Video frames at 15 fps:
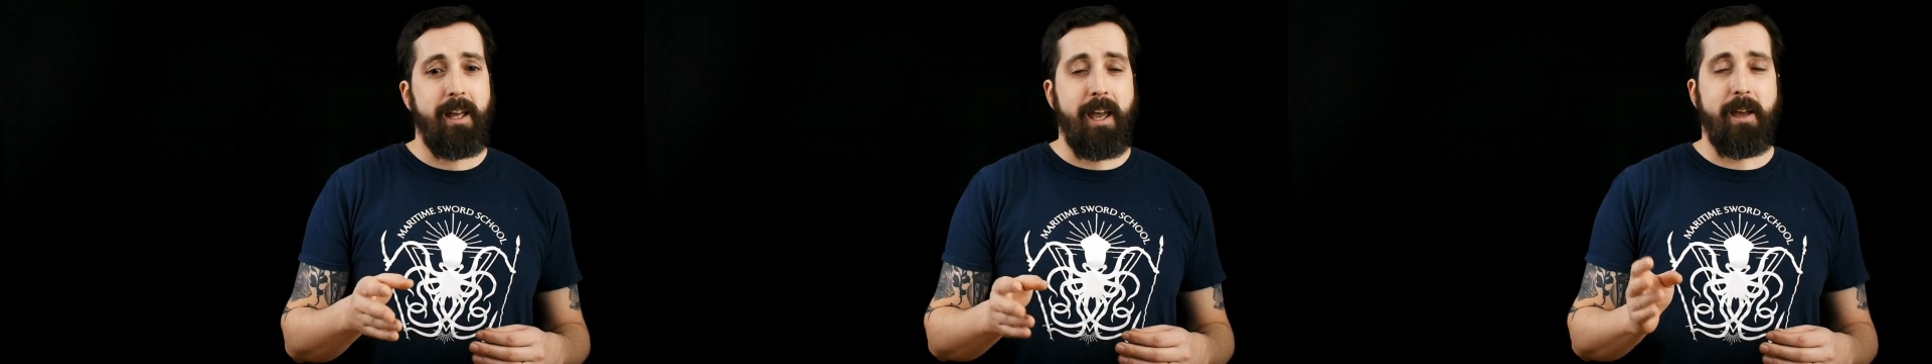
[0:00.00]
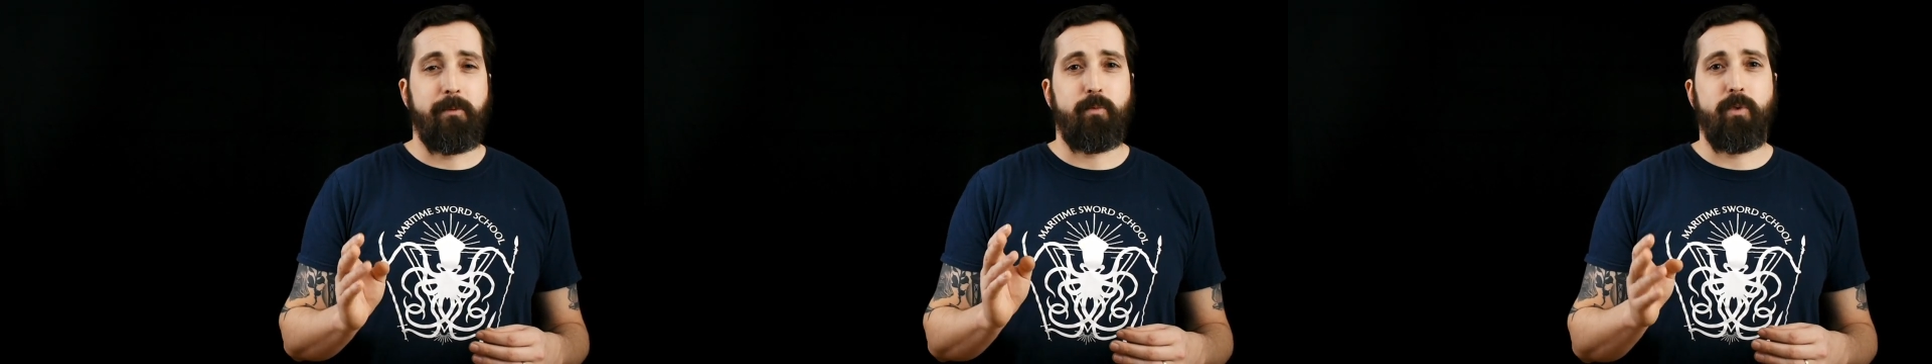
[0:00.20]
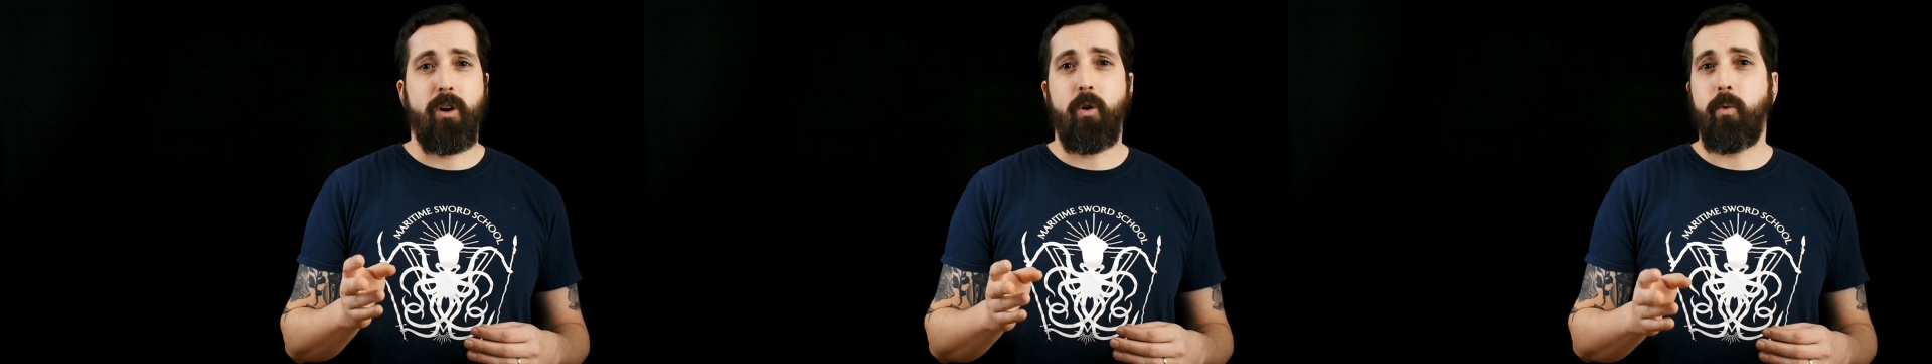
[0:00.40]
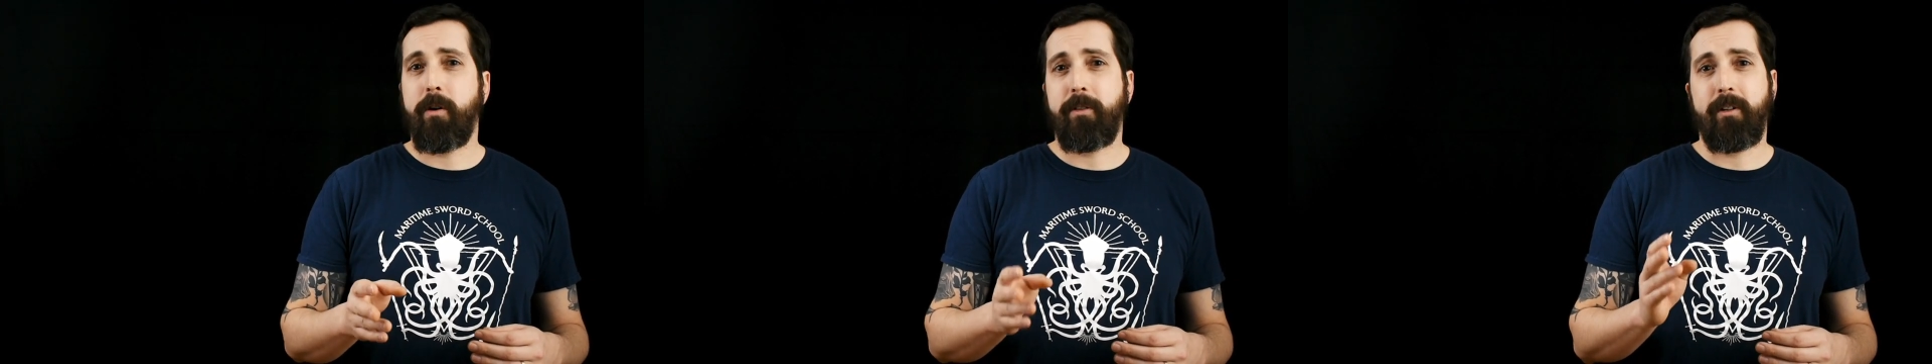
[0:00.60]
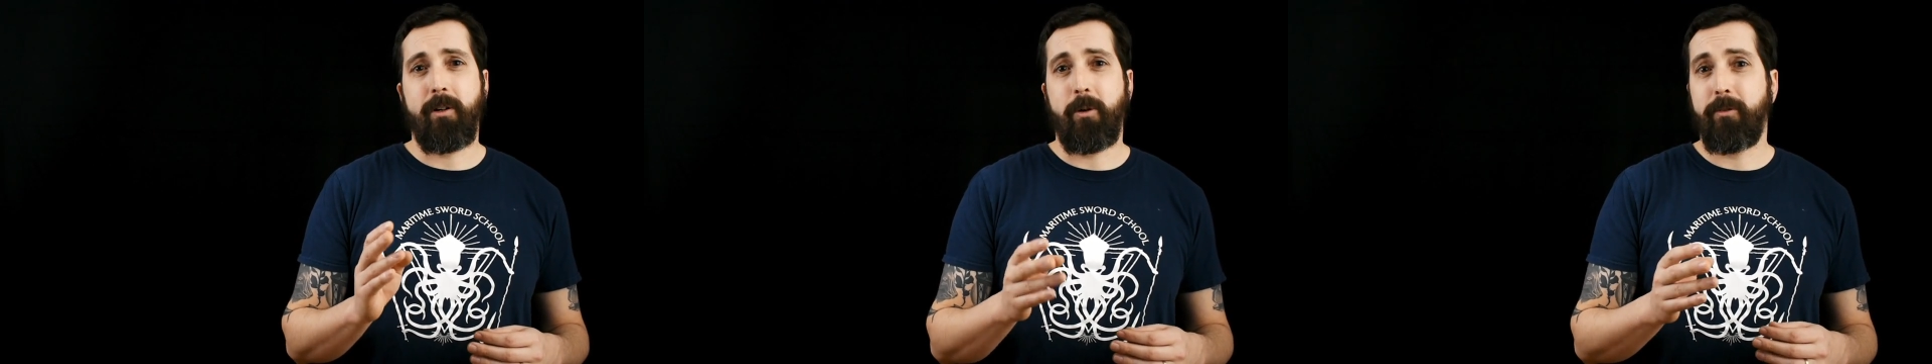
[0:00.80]
and
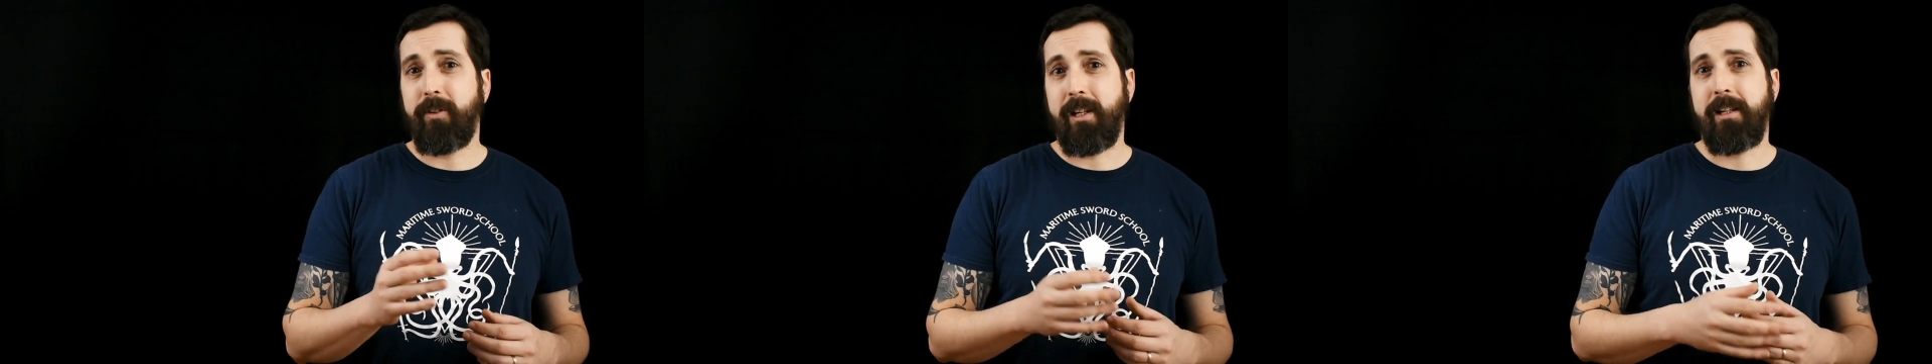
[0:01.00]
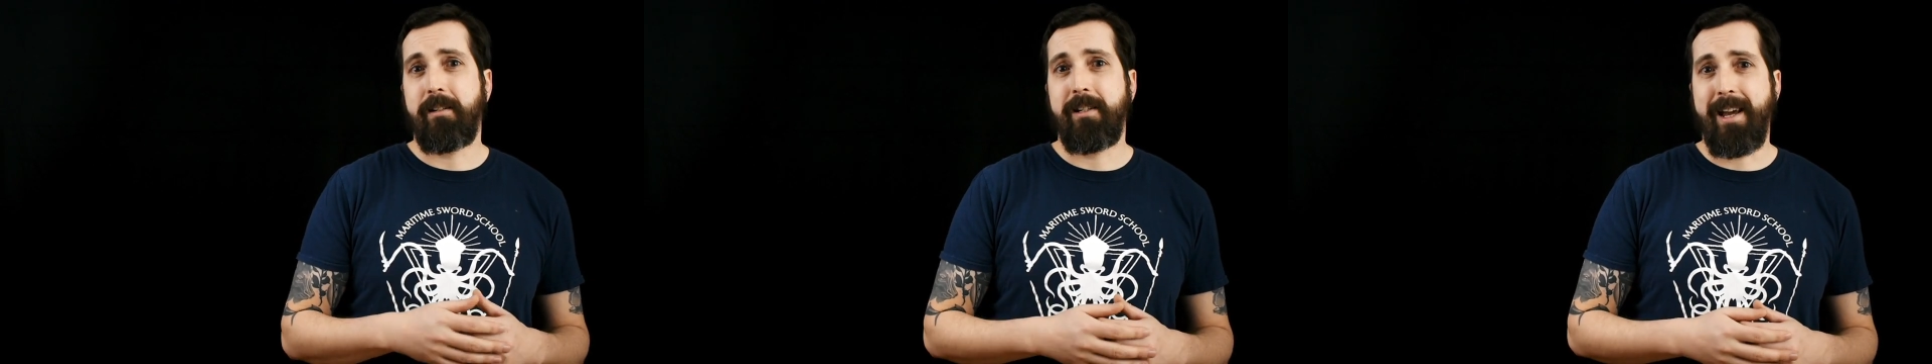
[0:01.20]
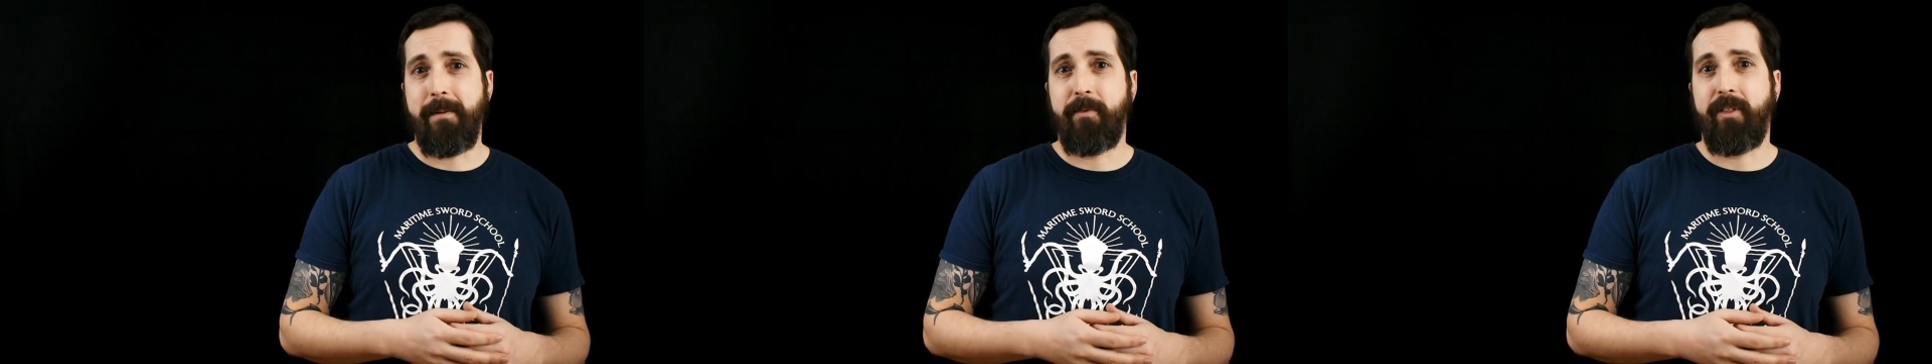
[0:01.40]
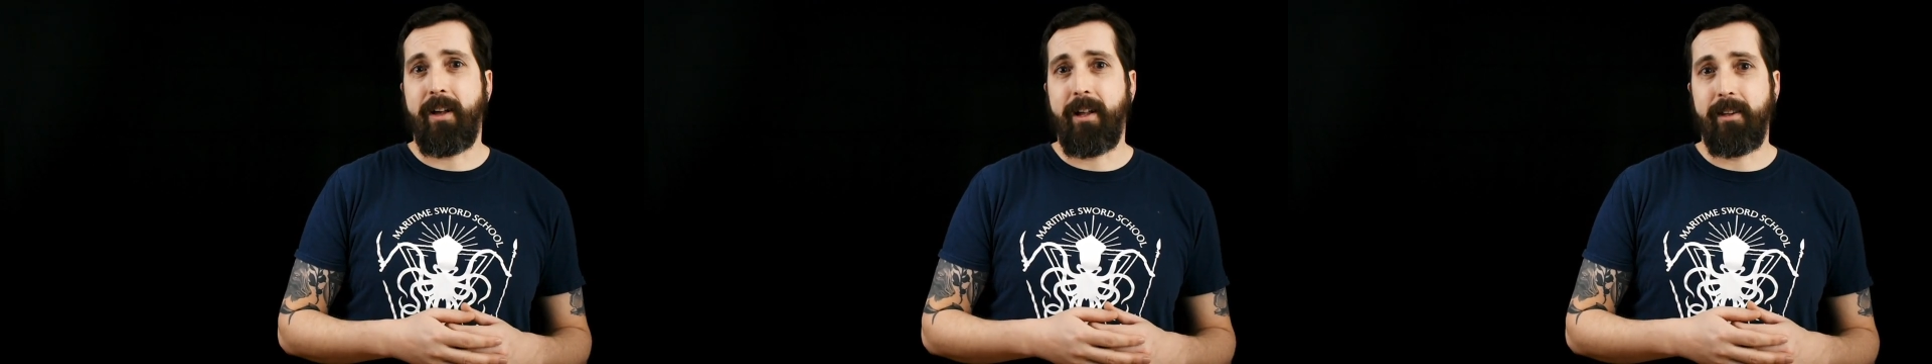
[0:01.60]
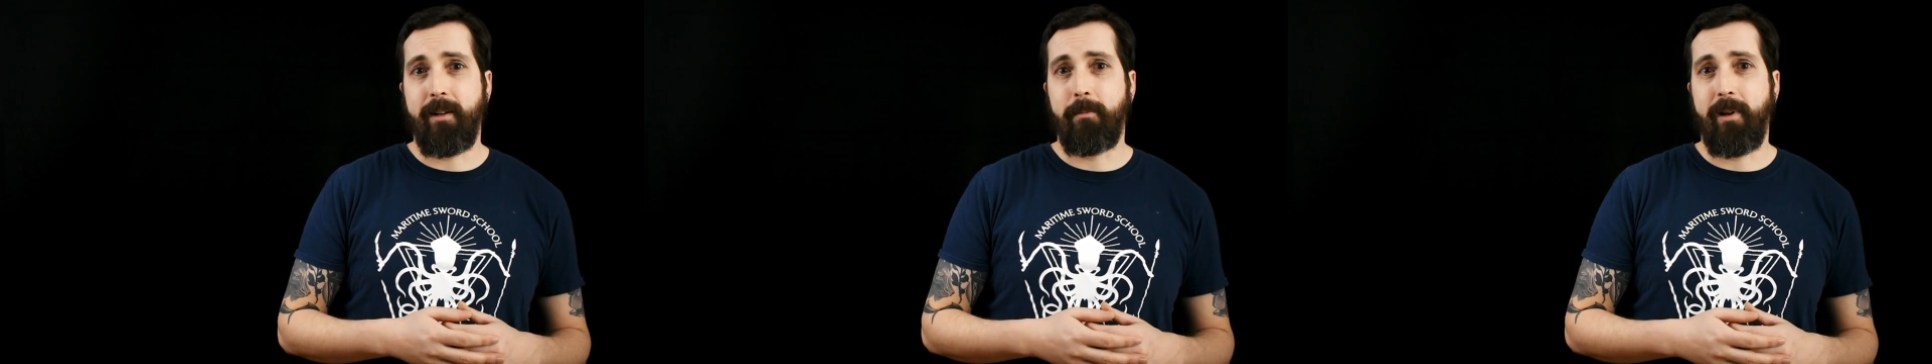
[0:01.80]
Roworth goes in depth
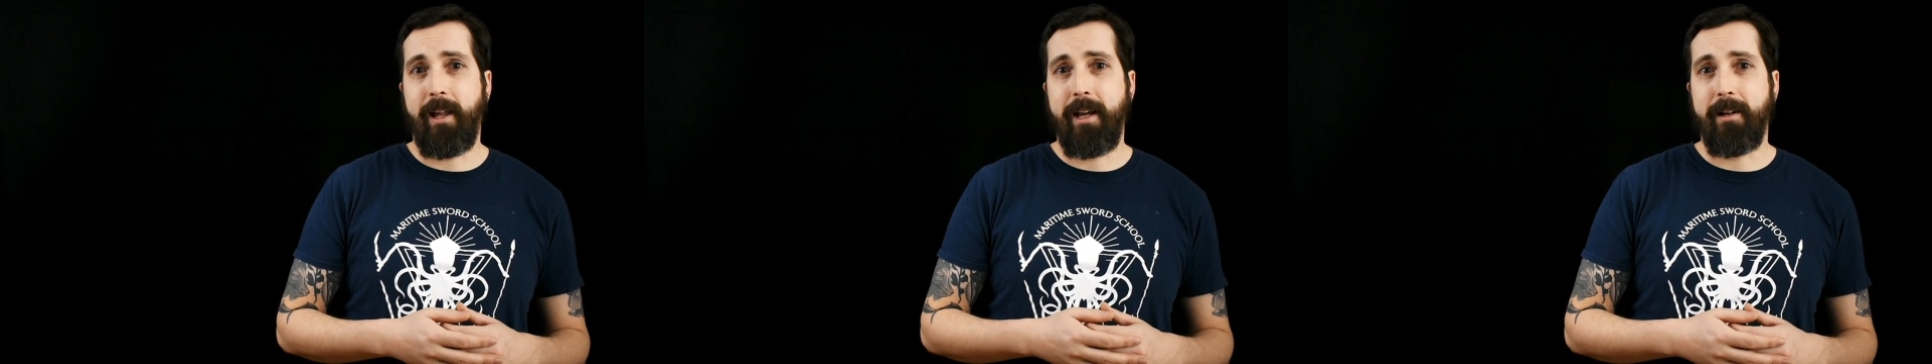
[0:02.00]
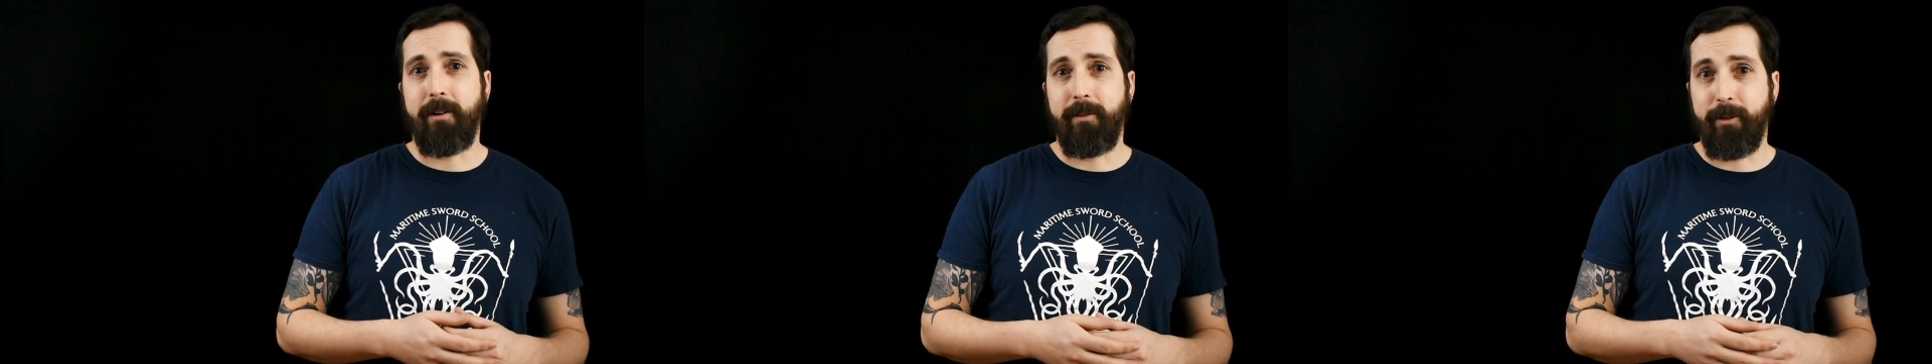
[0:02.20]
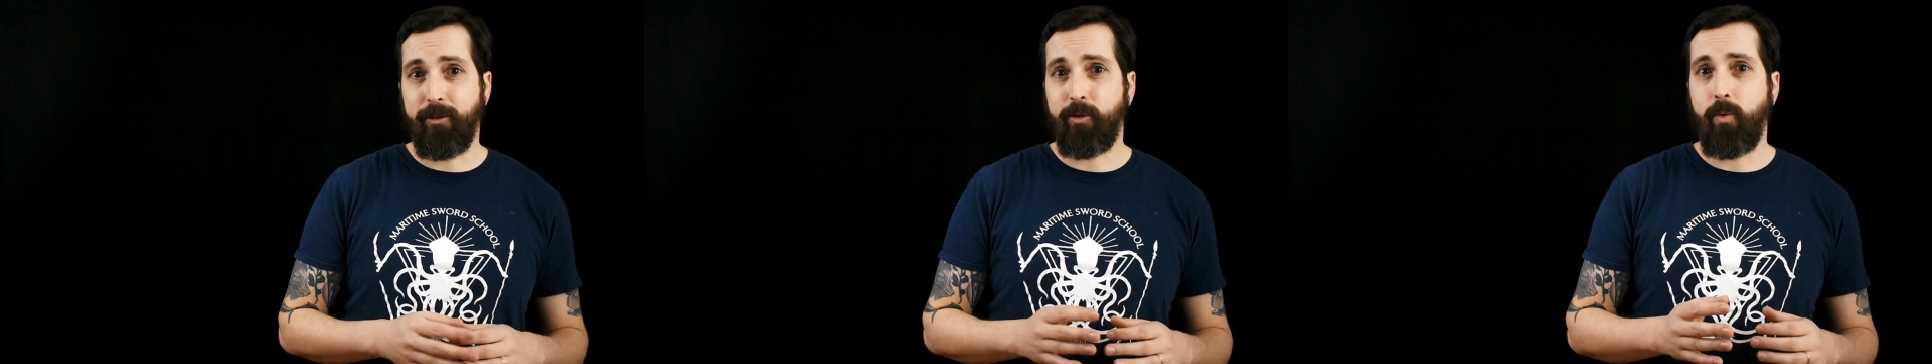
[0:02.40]
on them later. There's